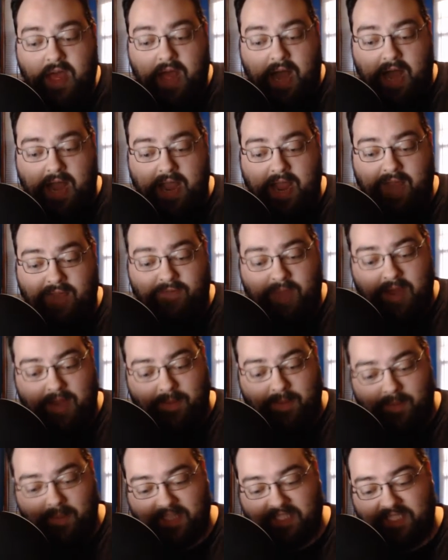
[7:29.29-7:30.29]
It
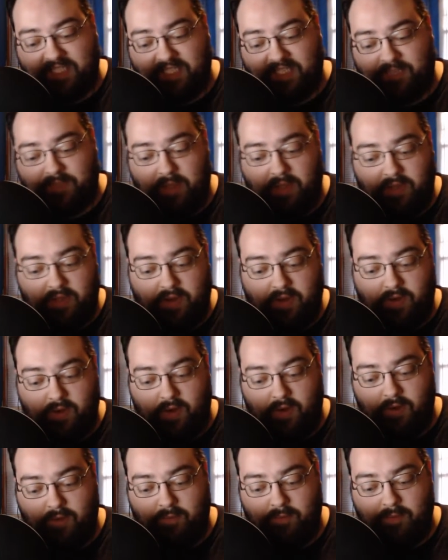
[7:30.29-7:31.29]
reminded me because it says build your
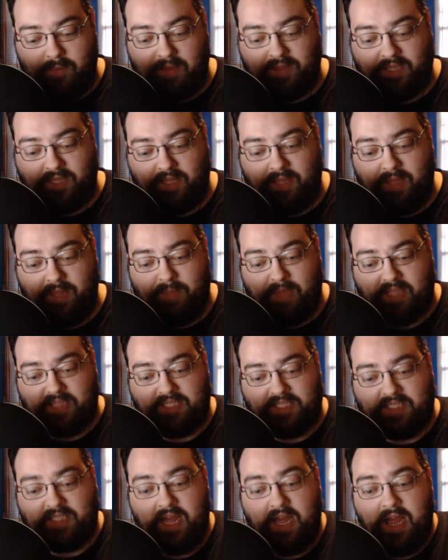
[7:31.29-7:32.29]
own Mount
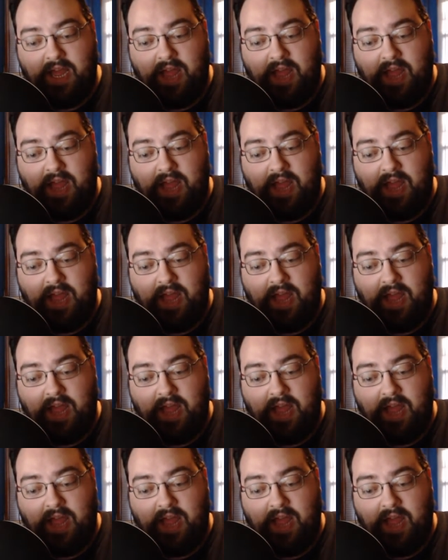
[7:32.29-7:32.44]
Olympus.